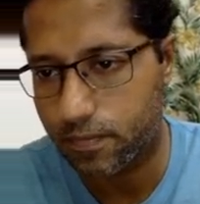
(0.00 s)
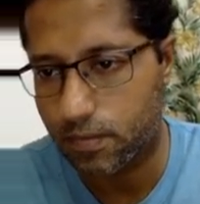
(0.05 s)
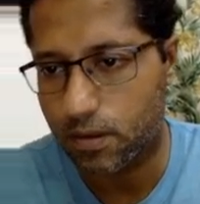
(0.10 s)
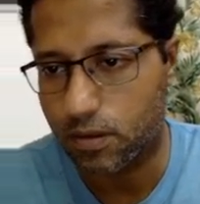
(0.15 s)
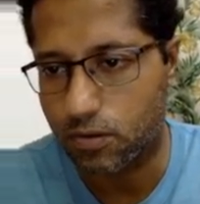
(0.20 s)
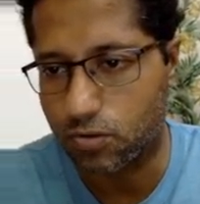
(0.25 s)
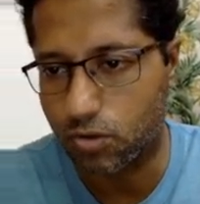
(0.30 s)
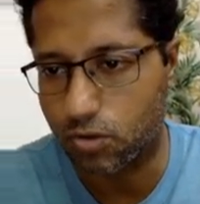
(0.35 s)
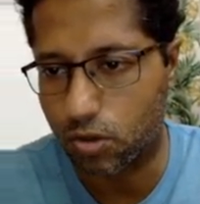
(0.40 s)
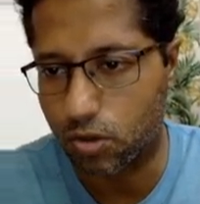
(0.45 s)

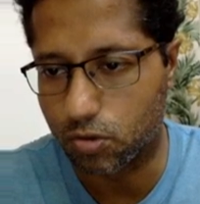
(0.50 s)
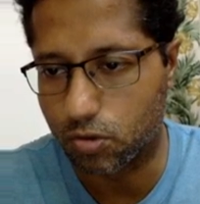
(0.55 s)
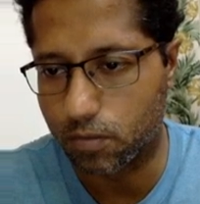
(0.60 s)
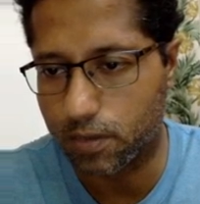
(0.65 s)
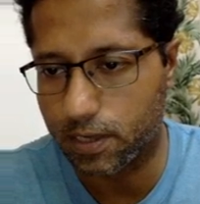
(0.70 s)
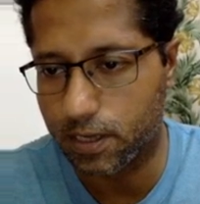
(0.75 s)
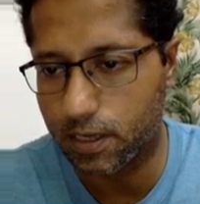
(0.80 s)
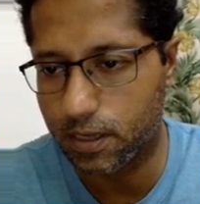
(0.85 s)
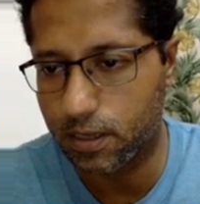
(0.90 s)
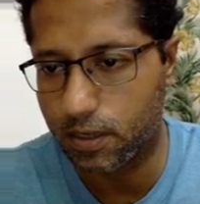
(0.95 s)
you
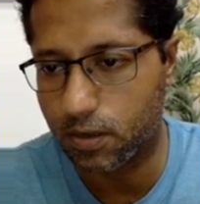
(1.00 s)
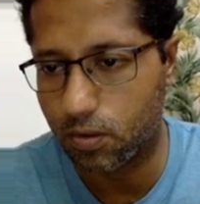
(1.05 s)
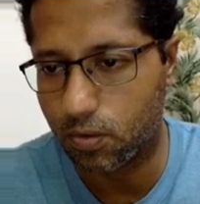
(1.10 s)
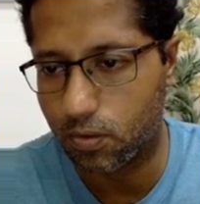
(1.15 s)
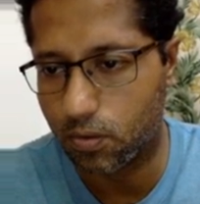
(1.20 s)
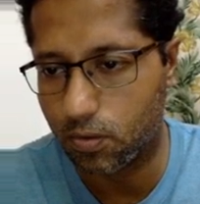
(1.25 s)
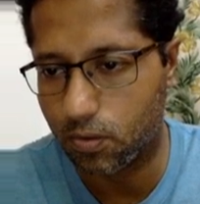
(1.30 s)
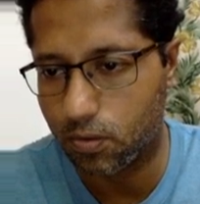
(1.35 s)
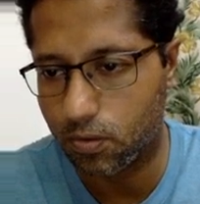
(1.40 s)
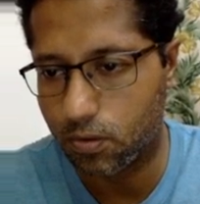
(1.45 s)
automatically
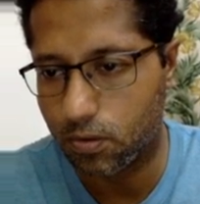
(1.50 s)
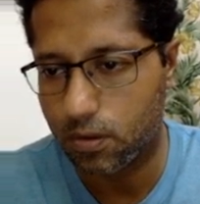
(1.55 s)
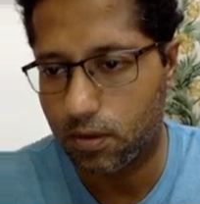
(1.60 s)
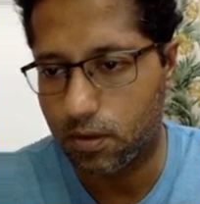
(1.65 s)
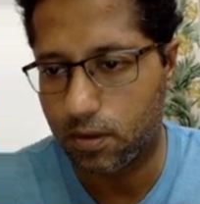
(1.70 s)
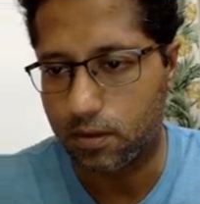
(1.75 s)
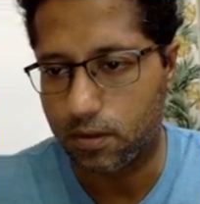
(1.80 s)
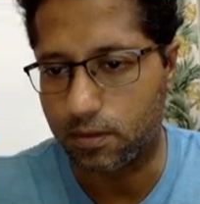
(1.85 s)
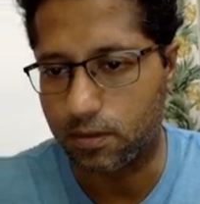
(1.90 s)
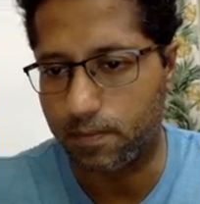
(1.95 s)
know
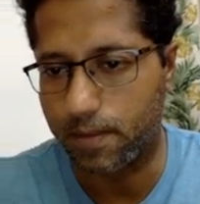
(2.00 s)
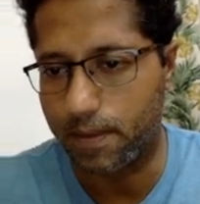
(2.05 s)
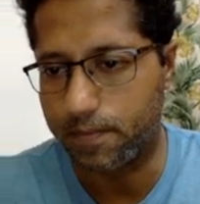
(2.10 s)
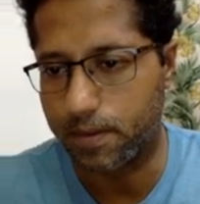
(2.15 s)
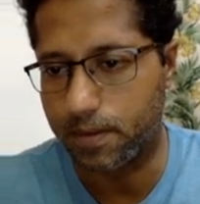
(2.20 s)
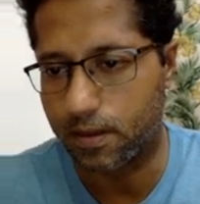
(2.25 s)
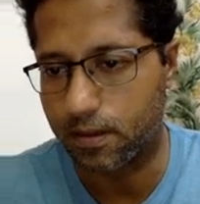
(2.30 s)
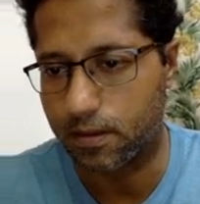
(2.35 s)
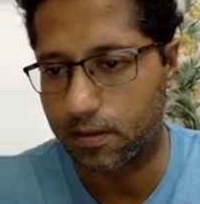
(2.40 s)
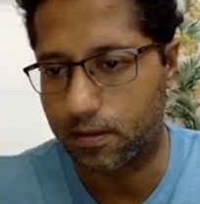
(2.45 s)
the
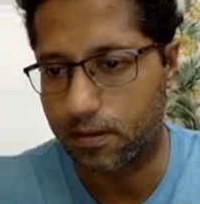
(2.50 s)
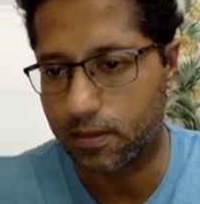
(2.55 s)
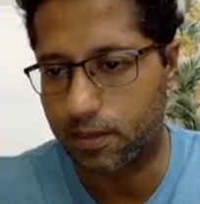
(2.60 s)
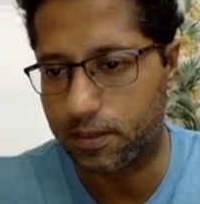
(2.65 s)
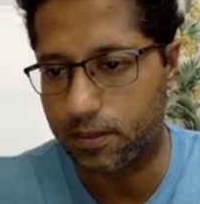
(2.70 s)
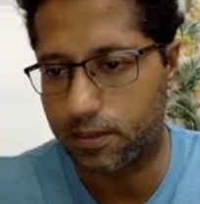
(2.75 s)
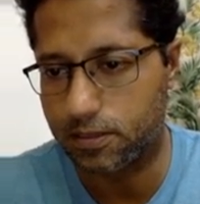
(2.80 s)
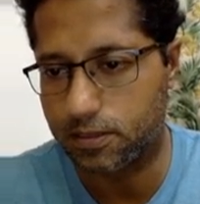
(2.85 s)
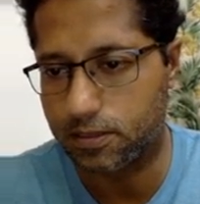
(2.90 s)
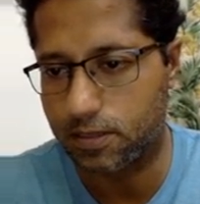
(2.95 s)
mapping, that
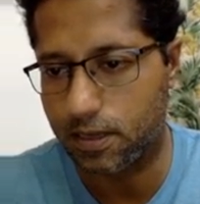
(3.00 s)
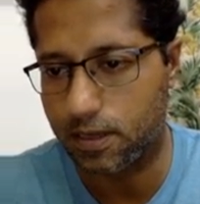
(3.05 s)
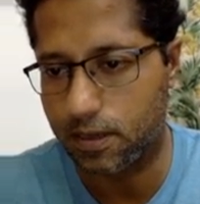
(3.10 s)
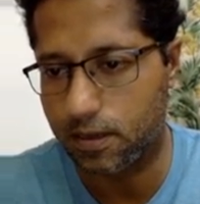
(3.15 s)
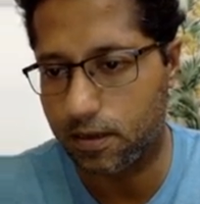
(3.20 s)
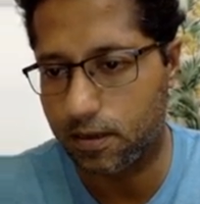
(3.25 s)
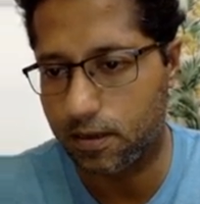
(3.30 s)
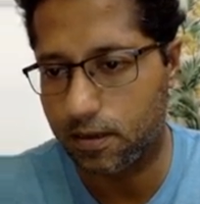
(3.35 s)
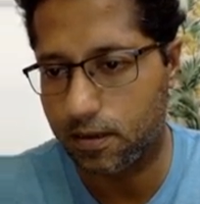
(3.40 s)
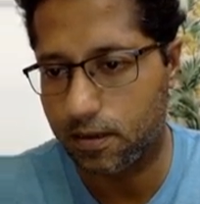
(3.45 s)
is
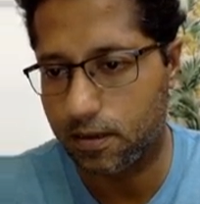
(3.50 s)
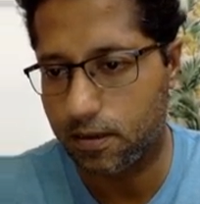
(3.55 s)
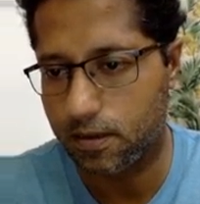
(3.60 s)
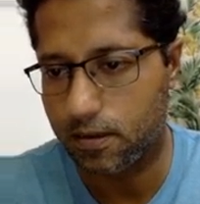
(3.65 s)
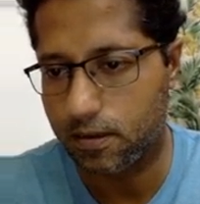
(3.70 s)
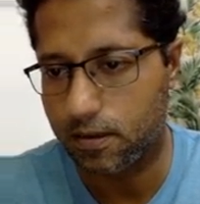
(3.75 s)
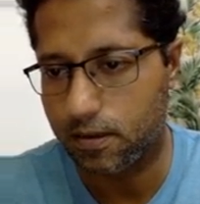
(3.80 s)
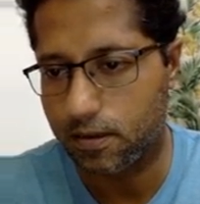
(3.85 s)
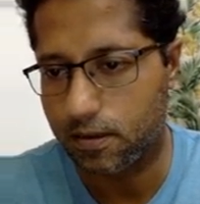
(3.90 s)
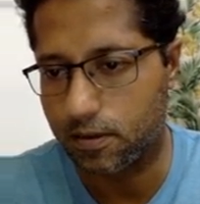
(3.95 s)
A
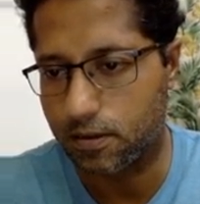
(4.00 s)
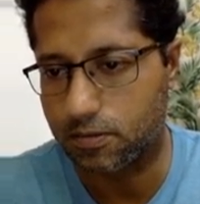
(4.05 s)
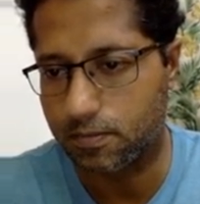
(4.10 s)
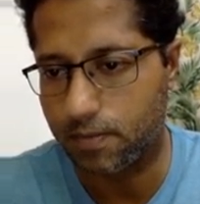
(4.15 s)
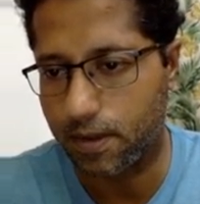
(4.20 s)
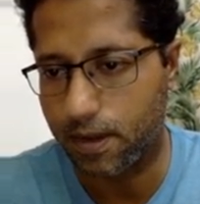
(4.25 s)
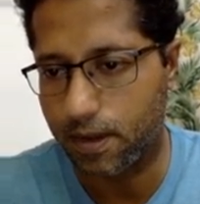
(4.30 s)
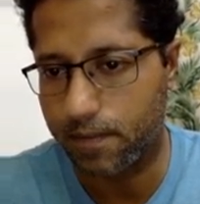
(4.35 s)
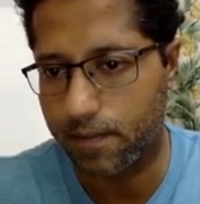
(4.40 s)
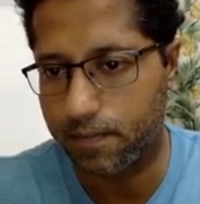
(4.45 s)
is
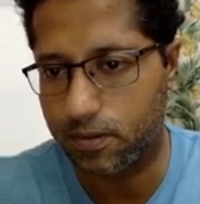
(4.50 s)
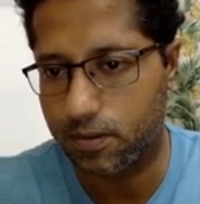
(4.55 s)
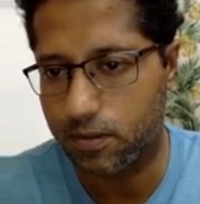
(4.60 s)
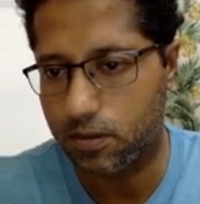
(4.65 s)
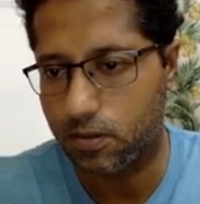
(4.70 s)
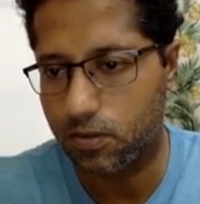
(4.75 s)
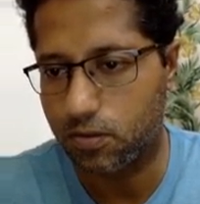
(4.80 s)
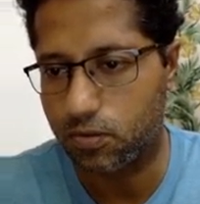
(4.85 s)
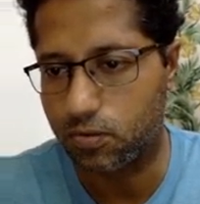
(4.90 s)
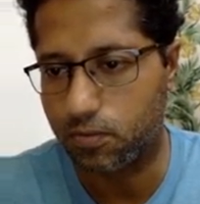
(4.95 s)
mapped
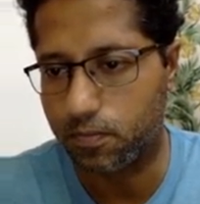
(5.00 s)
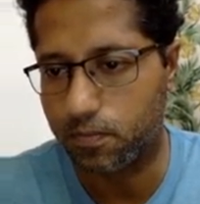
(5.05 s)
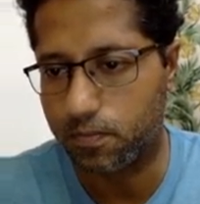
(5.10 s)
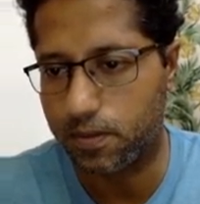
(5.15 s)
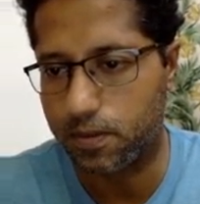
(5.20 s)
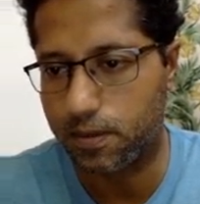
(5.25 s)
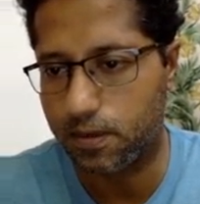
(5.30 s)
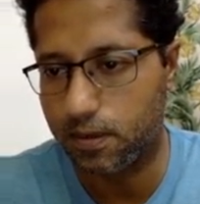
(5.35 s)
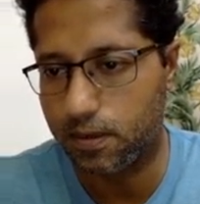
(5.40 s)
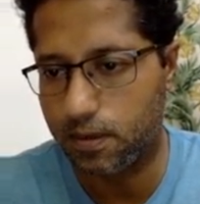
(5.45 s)
to
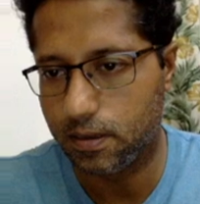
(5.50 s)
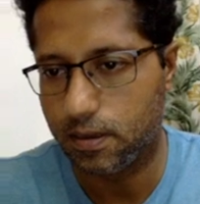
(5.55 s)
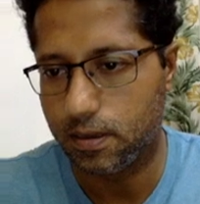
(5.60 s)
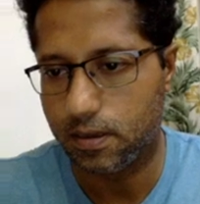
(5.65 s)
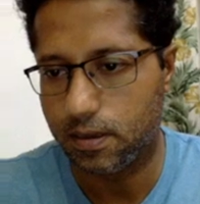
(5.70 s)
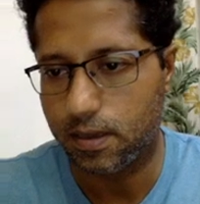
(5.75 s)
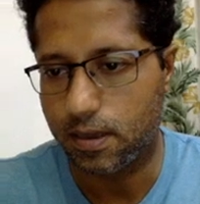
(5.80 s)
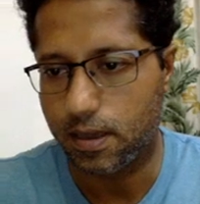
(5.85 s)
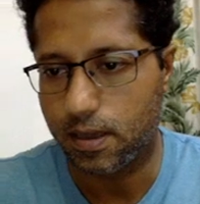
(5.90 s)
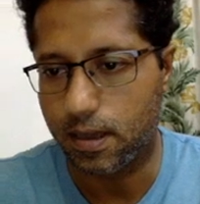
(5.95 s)
P
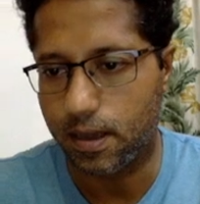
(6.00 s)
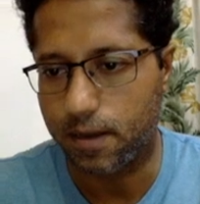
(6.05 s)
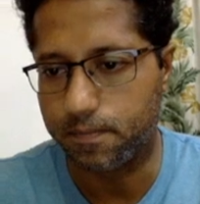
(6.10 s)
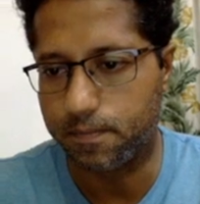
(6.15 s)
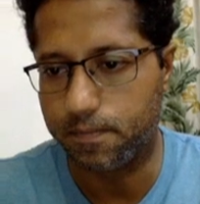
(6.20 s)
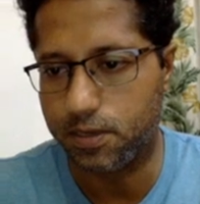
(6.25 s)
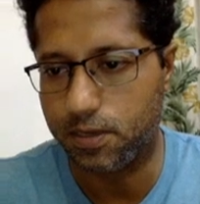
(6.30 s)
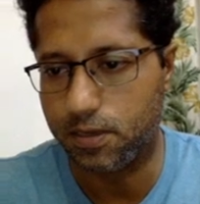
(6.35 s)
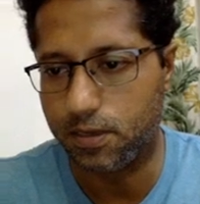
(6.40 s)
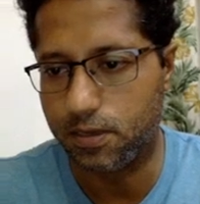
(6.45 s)
and
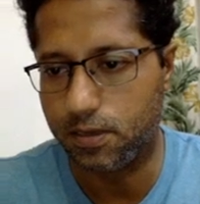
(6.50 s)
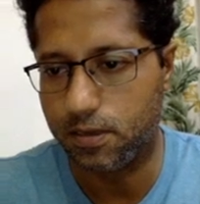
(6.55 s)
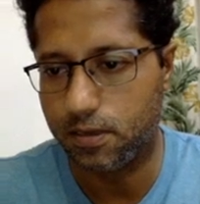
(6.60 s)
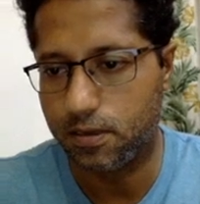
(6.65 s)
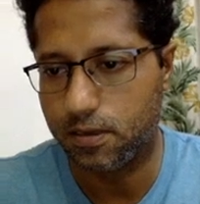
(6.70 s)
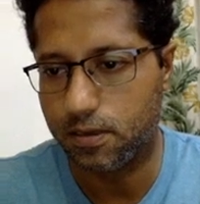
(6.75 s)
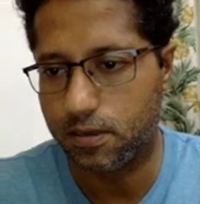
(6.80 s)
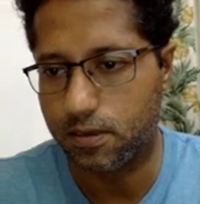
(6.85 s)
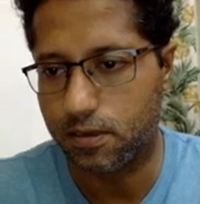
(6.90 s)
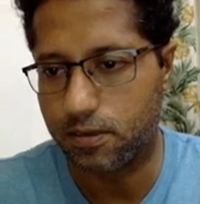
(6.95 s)
B
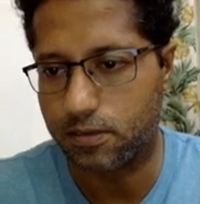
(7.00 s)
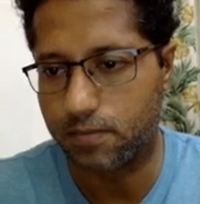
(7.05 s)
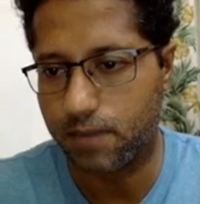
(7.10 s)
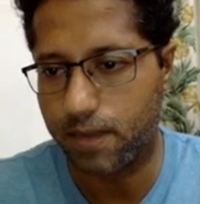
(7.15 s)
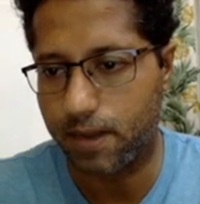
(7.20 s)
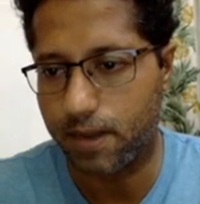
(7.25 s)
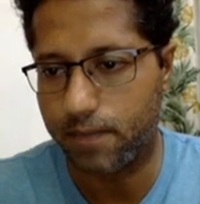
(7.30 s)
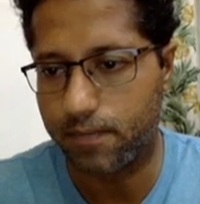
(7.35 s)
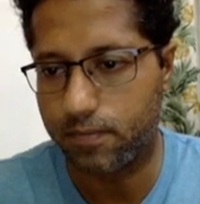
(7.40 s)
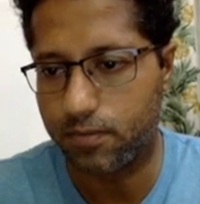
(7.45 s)
is
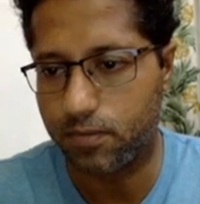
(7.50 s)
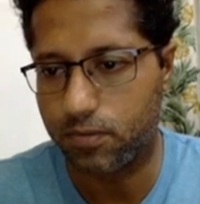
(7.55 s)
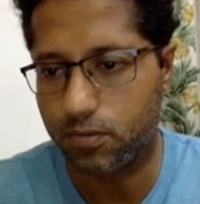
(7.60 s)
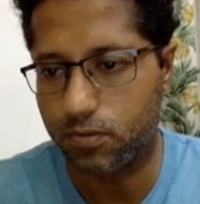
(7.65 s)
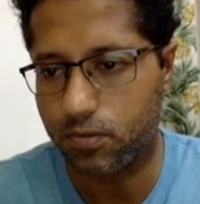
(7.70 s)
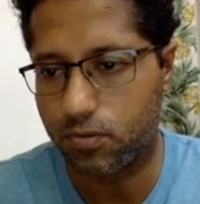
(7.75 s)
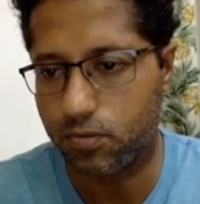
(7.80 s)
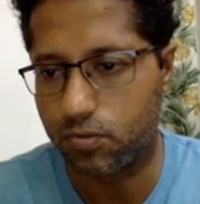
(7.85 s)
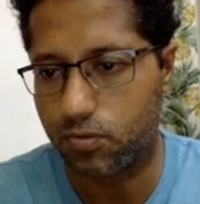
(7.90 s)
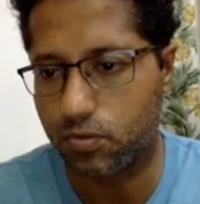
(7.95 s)
mapped
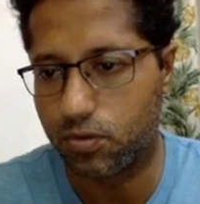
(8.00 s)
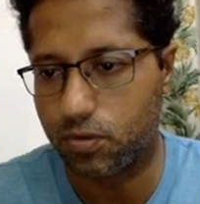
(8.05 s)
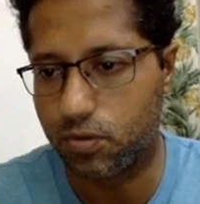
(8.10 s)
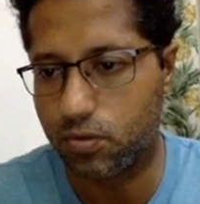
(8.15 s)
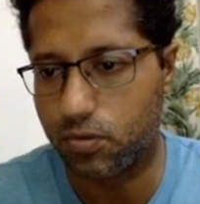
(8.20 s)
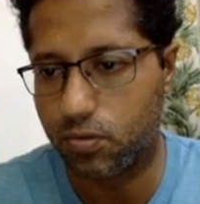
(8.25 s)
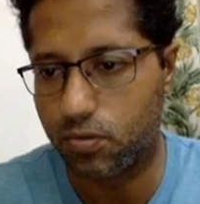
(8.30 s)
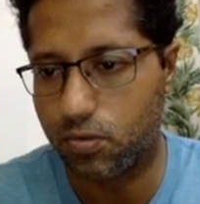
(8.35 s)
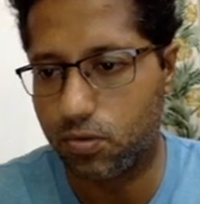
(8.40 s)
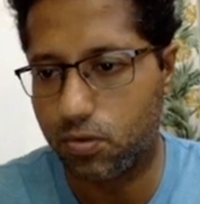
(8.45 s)
to
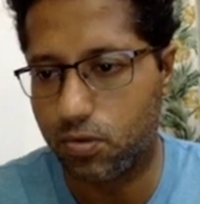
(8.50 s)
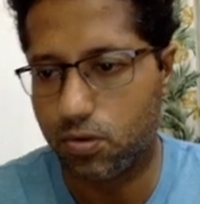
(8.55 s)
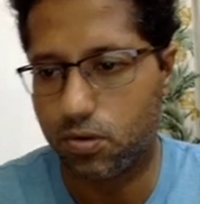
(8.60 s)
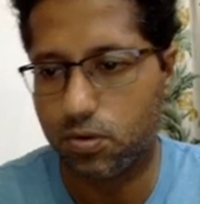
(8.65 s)
Q.